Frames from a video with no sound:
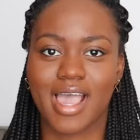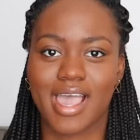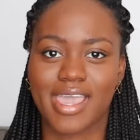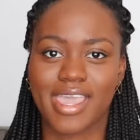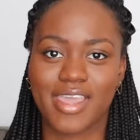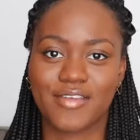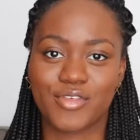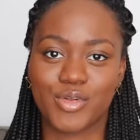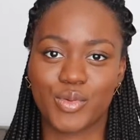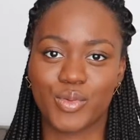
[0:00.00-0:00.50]
Hi
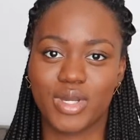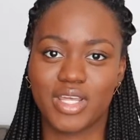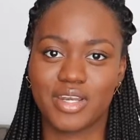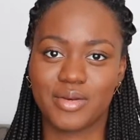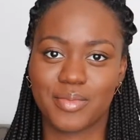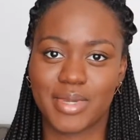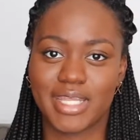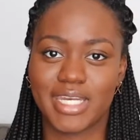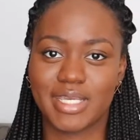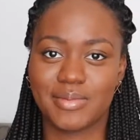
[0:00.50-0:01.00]

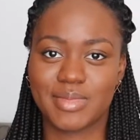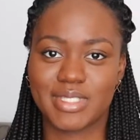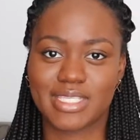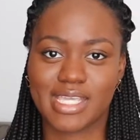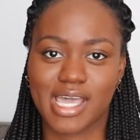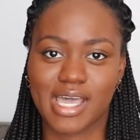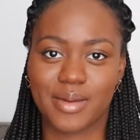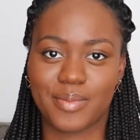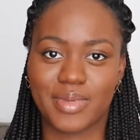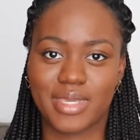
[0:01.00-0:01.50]
everyone, my name is
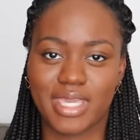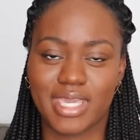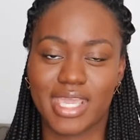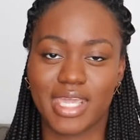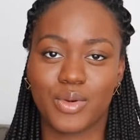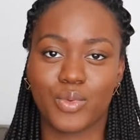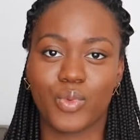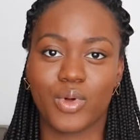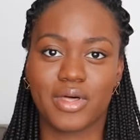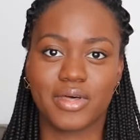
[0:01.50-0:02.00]
Abby
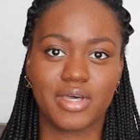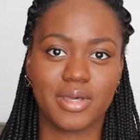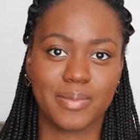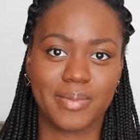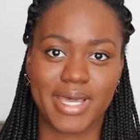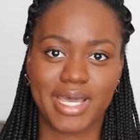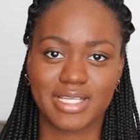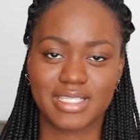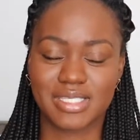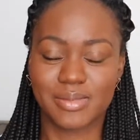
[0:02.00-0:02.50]
and welcome
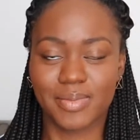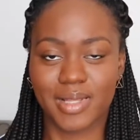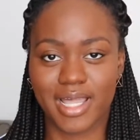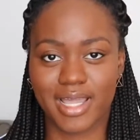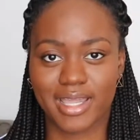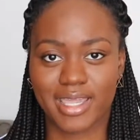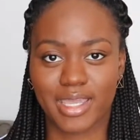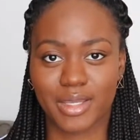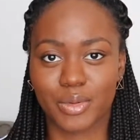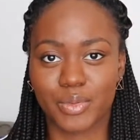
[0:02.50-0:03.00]
back to
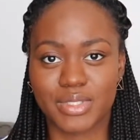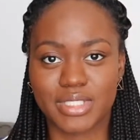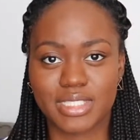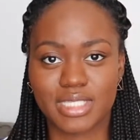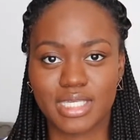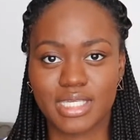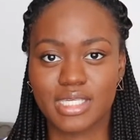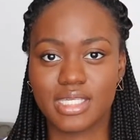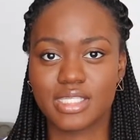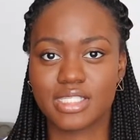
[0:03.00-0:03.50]
Black
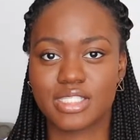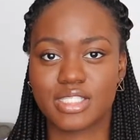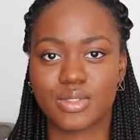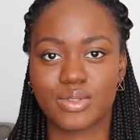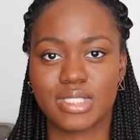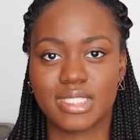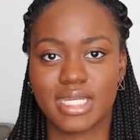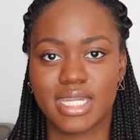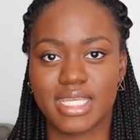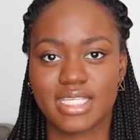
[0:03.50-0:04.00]
Equity. So
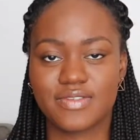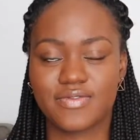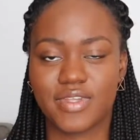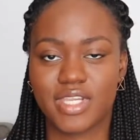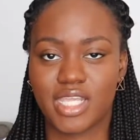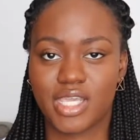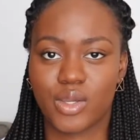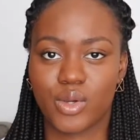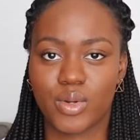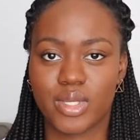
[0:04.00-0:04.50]
today's
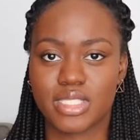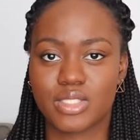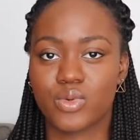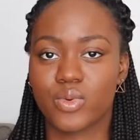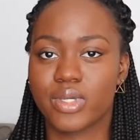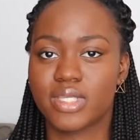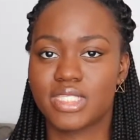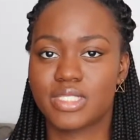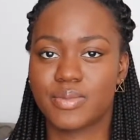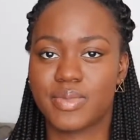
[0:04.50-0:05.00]
video is
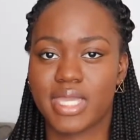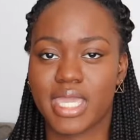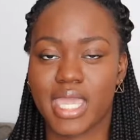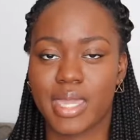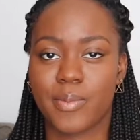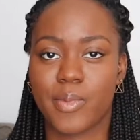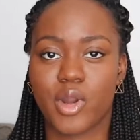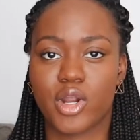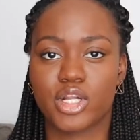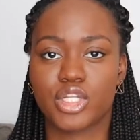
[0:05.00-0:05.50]
going to be
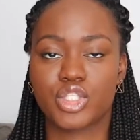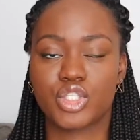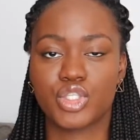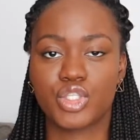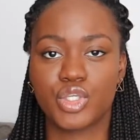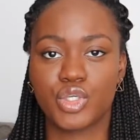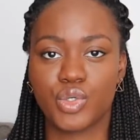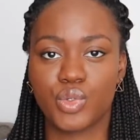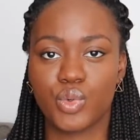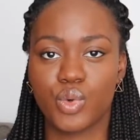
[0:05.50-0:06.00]
a part
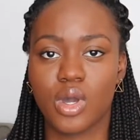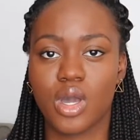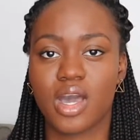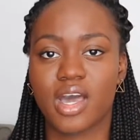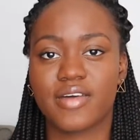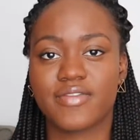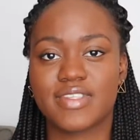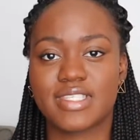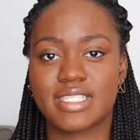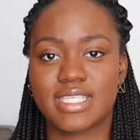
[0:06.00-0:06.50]
2
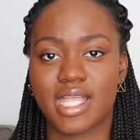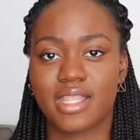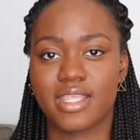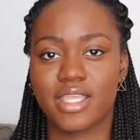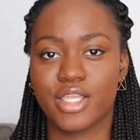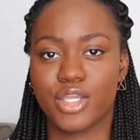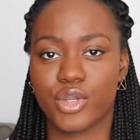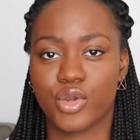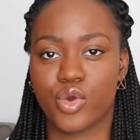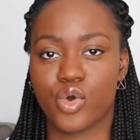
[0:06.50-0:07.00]
of
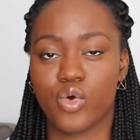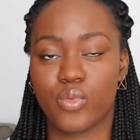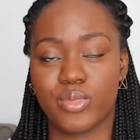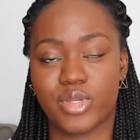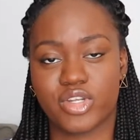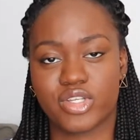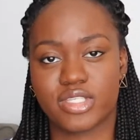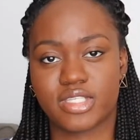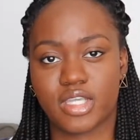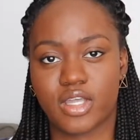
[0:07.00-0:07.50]
selling your home
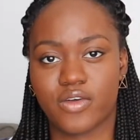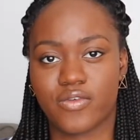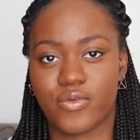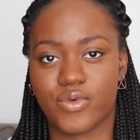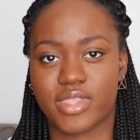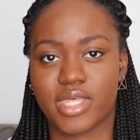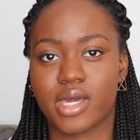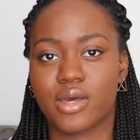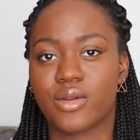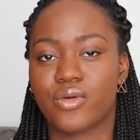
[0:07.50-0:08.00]
yourself
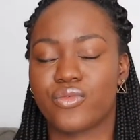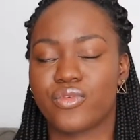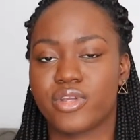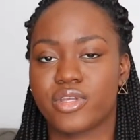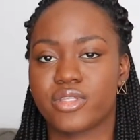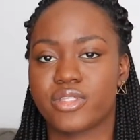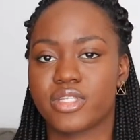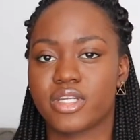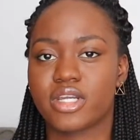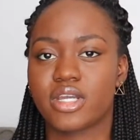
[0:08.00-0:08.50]
without a
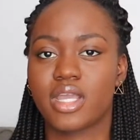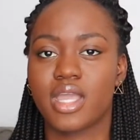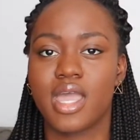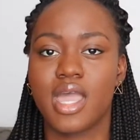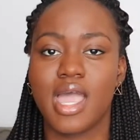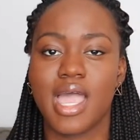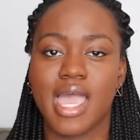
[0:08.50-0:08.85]
realtor.